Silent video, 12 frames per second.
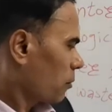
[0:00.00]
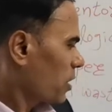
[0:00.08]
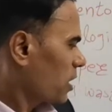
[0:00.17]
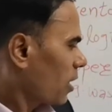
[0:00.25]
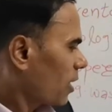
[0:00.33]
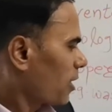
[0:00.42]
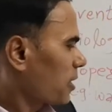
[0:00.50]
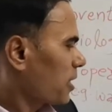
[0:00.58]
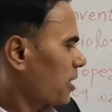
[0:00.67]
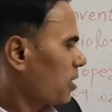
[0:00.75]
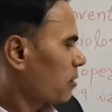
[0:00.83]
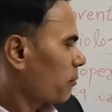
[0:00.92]
be
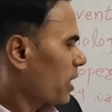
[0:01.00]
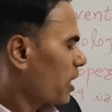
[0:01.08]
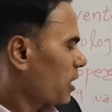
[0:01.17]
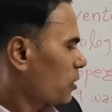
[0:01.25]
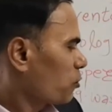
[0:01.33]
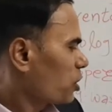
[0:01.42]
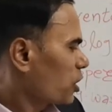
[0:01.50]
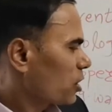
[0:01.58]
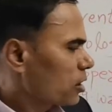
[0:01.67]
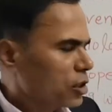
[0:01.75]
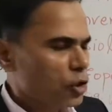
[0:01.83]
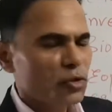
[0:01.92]
alerted by using
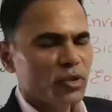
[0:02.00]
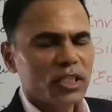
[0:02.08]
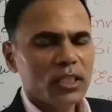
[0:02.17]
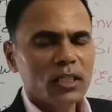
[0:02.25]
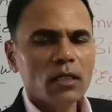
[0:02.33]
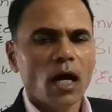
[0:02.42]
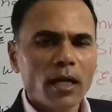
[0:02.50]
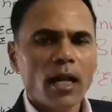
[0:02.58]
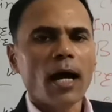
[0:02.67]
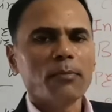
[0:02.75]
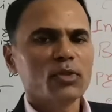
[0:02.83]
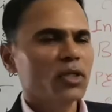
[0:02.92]
the security
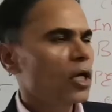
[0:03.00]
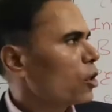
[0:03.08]
alarms.